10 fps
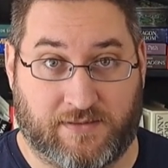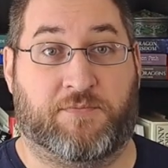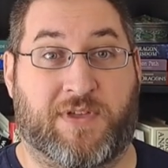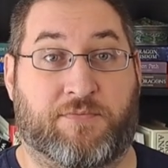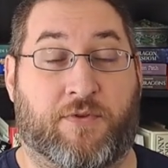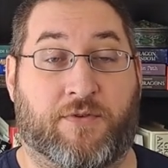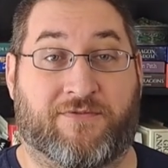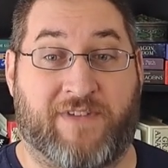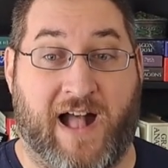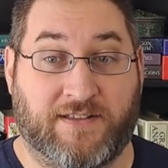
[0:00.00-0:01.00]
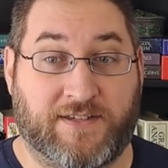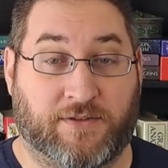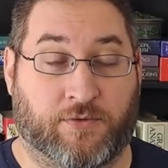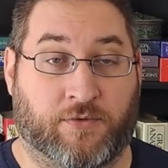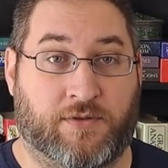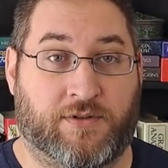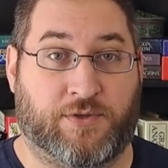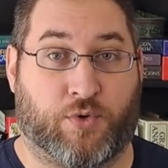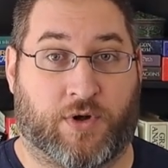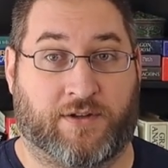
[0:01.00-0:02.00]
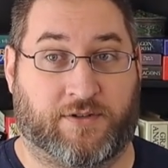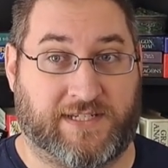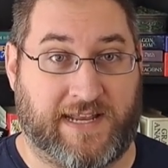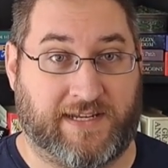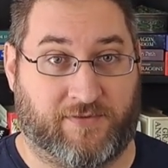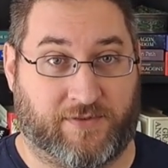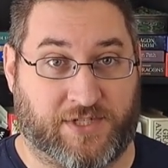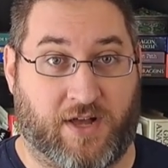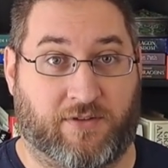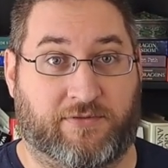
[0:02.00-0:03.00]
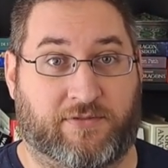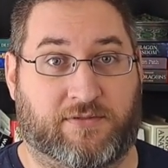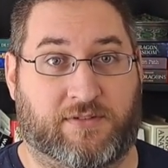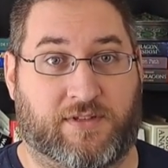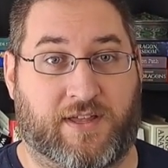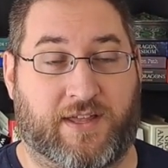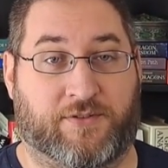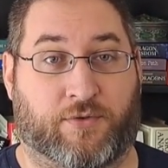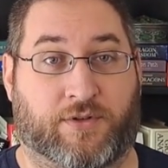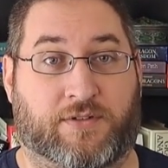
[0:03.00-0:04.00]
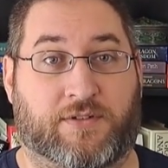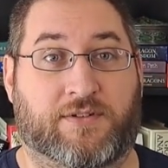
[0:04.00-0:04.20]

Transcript: The people who value your understanding of yourself and your